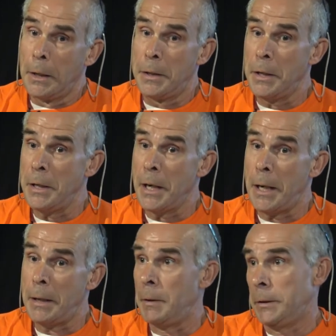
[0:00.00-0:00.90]

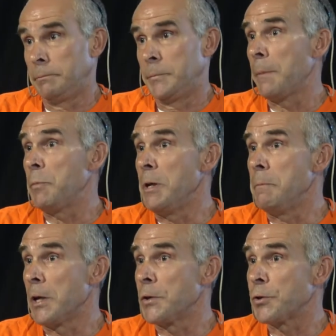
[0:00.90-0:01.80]
the deputy
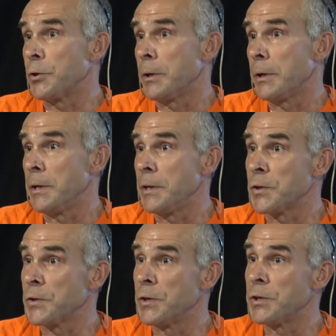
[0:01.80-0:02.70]
minister and the
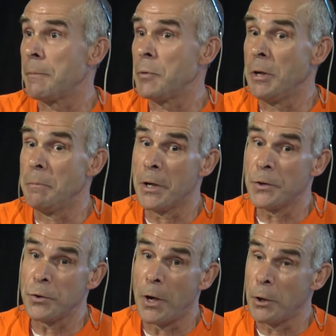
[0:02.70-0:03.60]
assistant deputy
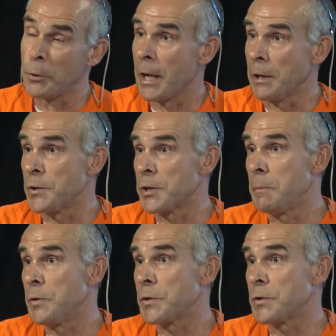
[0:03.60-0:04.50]
minister. I know Kelly
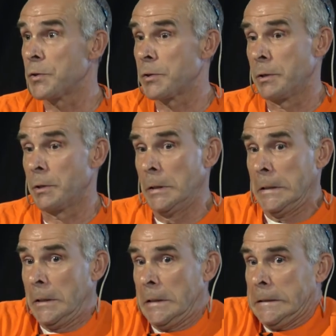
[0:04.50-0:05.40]
Simmons has
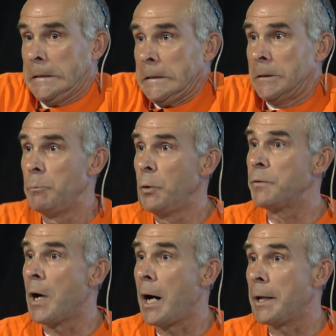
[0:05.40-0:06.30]

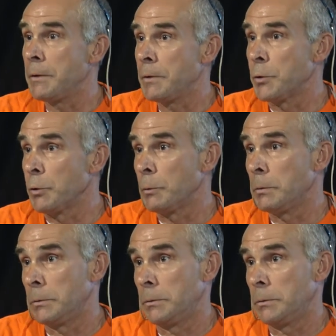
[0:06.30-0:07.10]
moved on to